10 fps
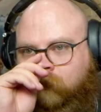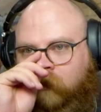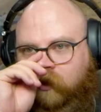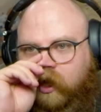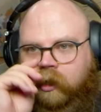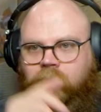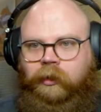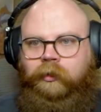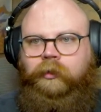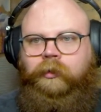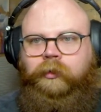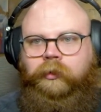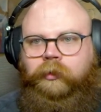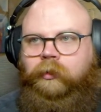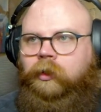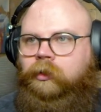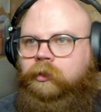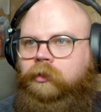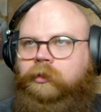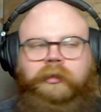Thank you.
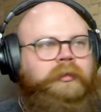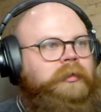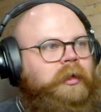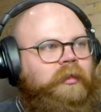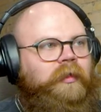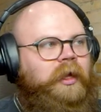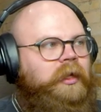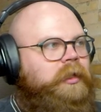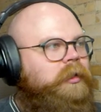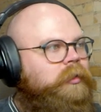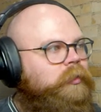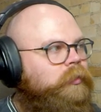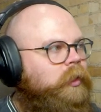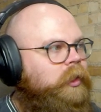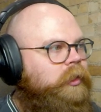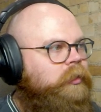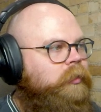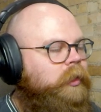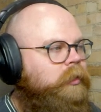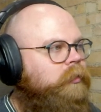Thank you. How you doing?